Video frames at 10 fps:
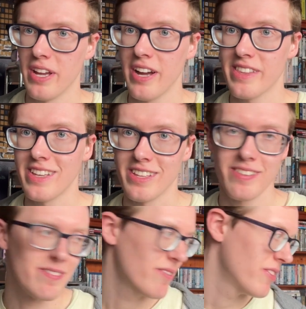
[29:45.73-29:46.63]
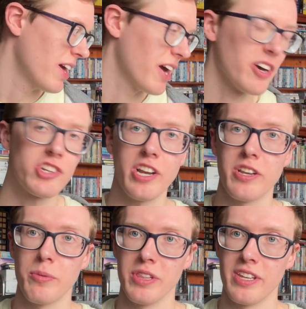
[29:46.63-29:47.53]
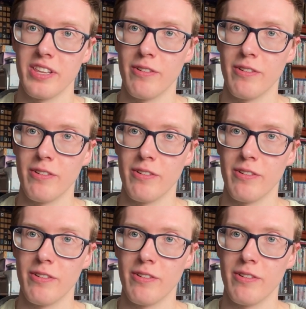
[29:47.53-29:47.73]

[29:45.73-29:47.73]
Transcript: I think they are genuinely the